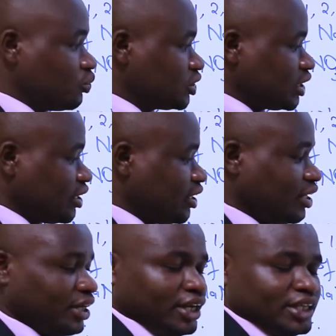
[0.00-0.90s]
in water.
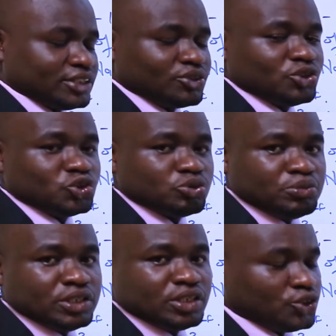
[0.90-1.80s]
It's going to
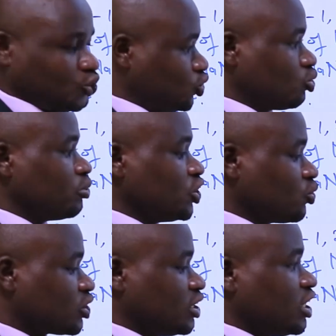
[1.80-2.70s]
be soluble in
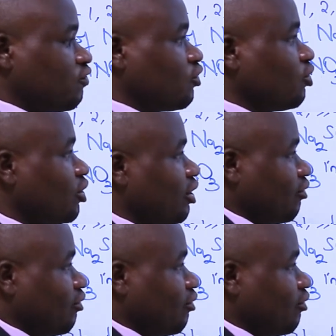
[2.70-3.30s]
water. Therefore,